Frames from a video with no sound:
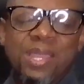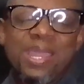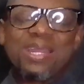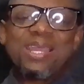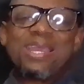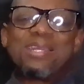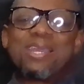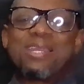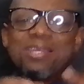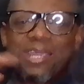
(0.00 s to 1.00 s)

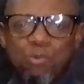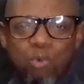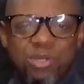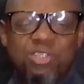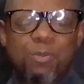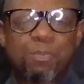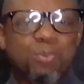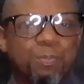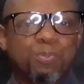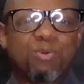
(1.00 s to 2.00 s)
and he wanted to
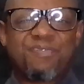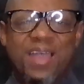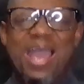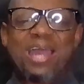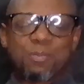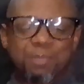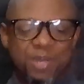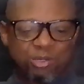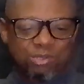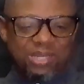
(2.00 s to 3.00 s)
provide a
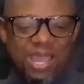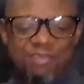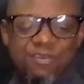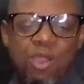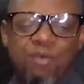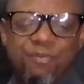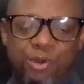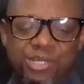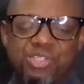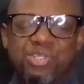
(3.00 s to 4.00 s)
better life
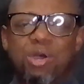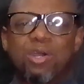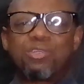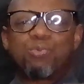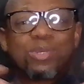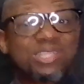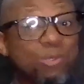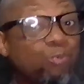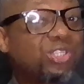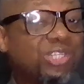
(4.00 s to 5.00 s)
for his sons,
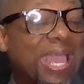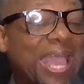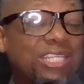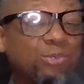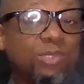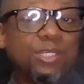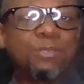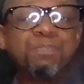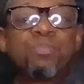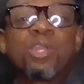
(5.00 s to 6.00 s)
which actually